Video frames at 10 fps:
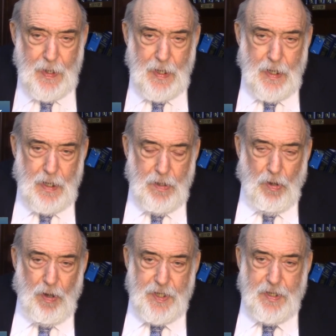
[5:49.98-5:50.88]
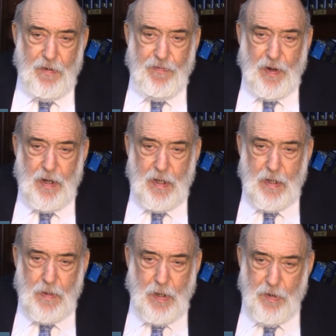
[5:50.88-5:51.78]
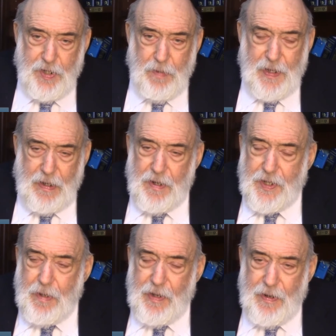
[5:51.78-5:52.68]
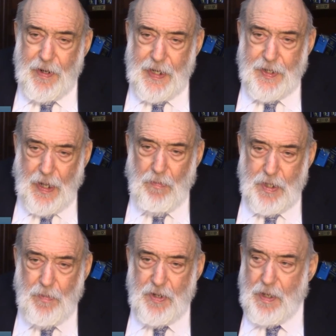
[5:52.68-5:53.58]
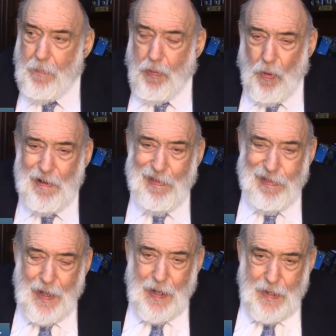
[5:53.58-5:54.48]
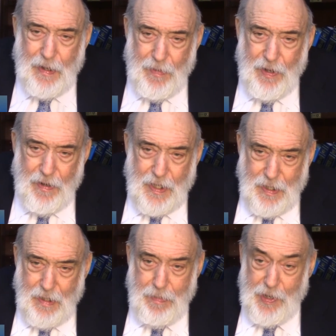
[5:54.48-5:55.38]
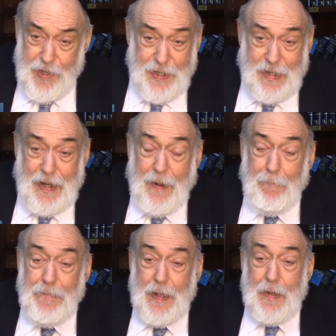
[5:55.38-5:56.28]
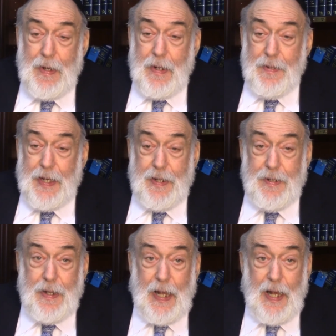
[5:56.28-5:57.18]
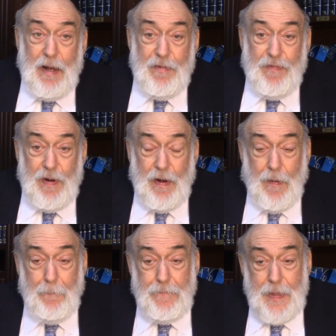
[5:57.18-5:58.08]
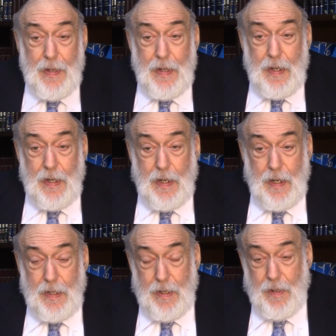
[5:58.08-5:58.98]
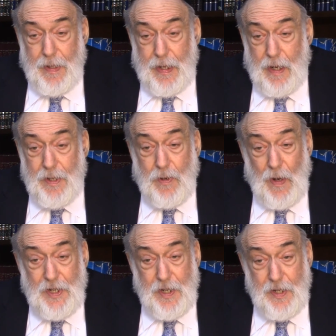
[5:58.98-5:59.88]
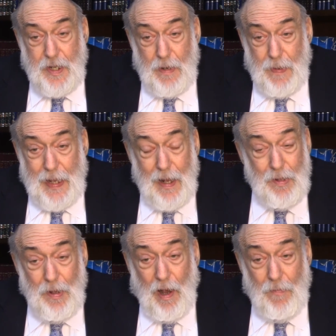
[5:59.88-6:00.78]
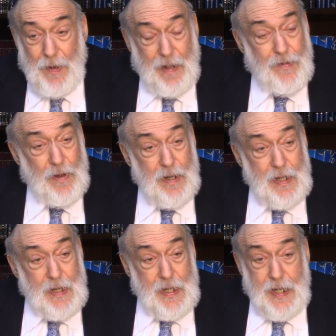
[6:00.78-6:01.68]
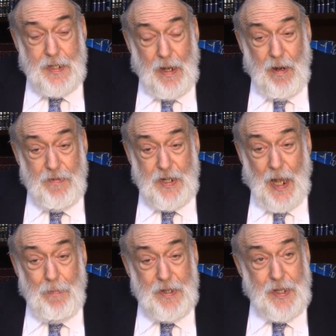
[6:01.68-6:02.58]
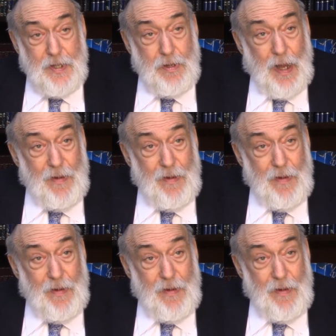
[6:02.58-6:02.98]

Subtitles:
laws of kosher, because communities, that was the most important thing in communities have. They didn't have, the other questions can be held off, but if it's Erev Shabbos and you have